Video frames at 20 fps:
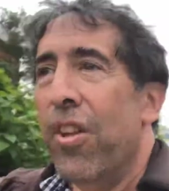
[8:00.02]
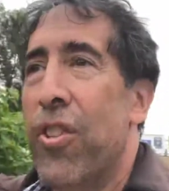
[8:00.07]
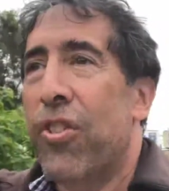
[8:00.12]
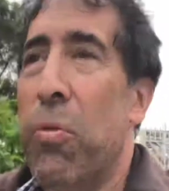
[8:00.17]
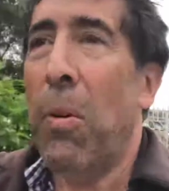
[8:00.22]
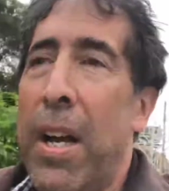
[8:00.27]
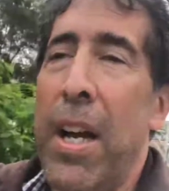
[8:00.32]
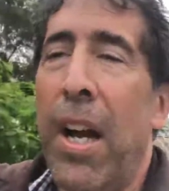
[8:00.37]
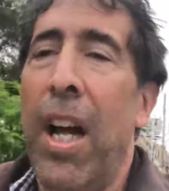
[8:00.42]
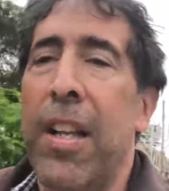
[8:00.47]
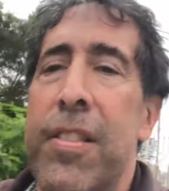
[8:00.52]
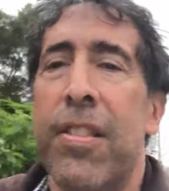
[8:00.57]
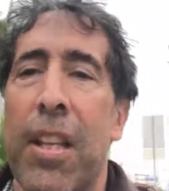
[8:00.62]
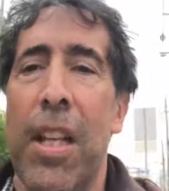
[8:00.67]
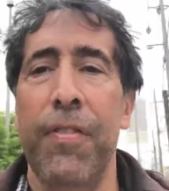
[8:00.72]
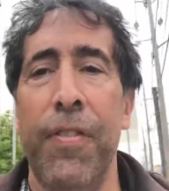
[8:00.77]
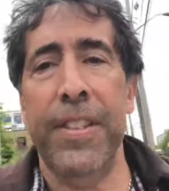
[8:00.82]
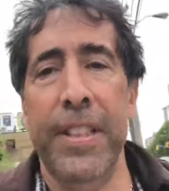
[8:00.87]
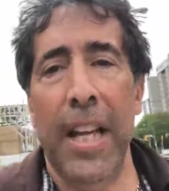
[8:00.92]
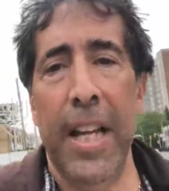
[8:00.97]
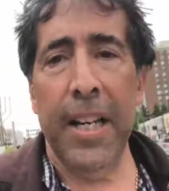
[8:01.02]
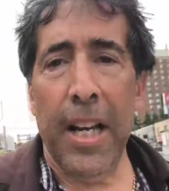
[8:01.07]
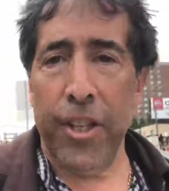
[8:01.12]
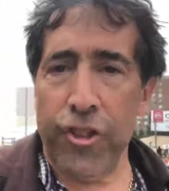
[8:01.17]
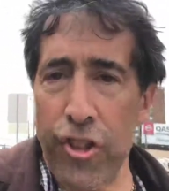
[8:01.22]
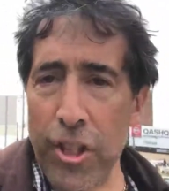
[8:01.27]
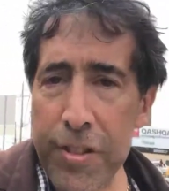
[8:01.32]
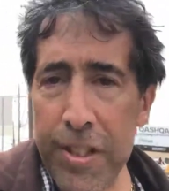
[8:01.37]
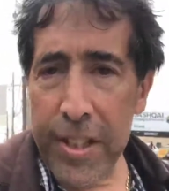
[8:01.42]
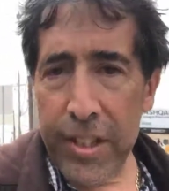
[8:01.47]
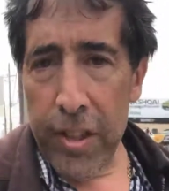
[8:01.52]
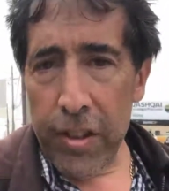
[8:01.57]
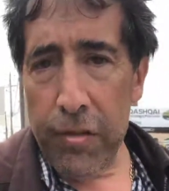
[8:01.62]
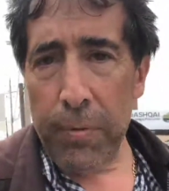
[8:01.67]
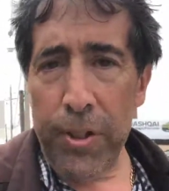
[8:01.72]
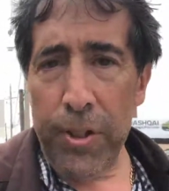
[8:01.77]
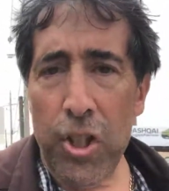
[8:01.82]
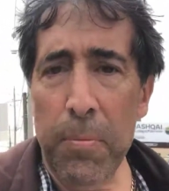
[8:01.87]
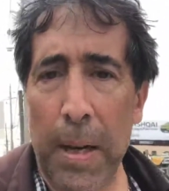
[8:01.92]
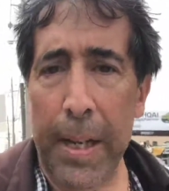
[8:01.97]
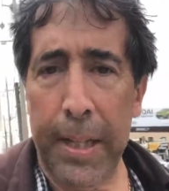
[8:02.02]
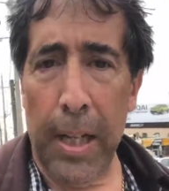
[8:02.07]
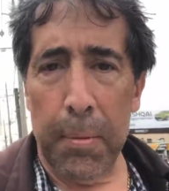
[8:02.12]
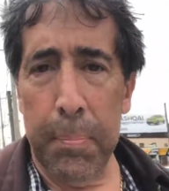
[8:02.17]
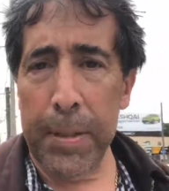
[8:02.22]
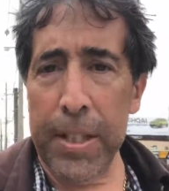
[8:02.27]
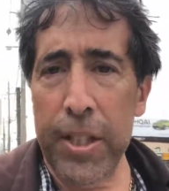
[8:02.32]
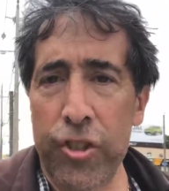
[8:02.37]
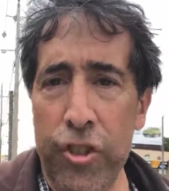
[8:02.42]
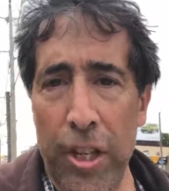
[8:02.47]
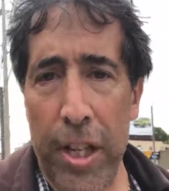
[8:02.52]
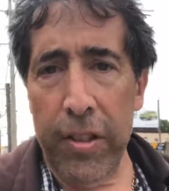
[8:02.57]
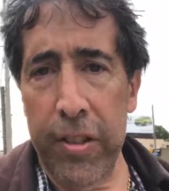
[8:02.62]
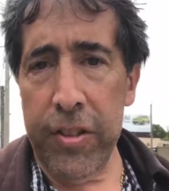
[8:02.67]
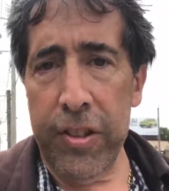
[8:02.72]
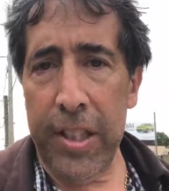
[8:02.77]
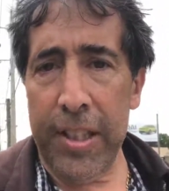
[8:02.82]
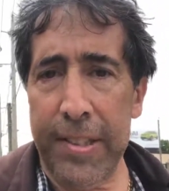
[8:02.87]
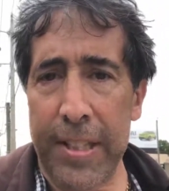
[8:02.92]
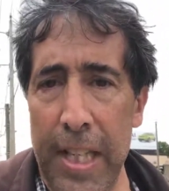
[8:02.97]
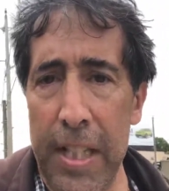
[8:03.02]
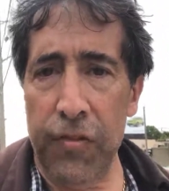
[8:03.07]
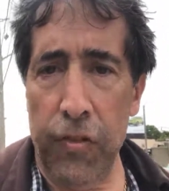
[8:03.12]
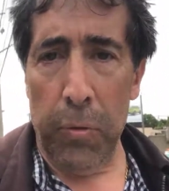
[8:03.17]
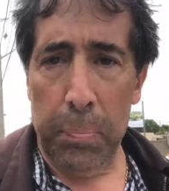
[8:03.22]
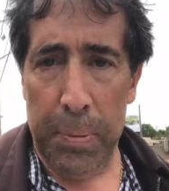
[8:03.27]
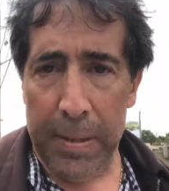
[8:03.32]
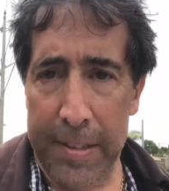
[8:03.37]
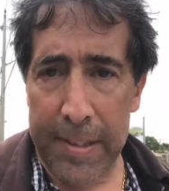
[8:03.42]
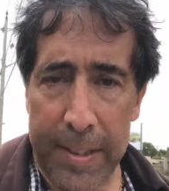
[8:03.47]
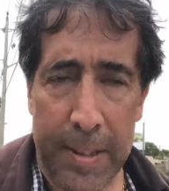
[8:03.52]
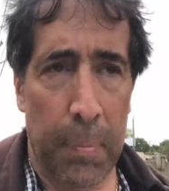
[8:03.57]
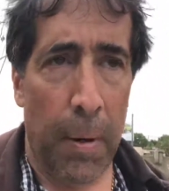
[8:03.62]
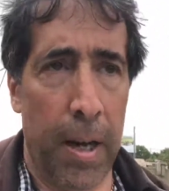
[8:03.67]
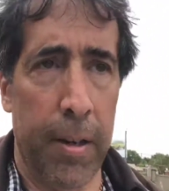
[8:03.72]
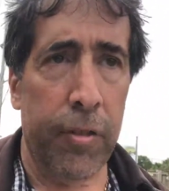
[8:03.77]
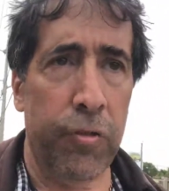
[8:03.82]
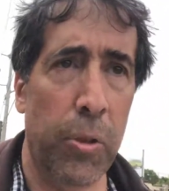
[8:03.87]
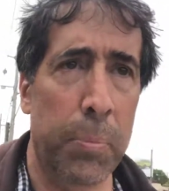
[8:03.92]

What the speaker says: So I hustle every day, and I share the deals with you. My company shares successful business models.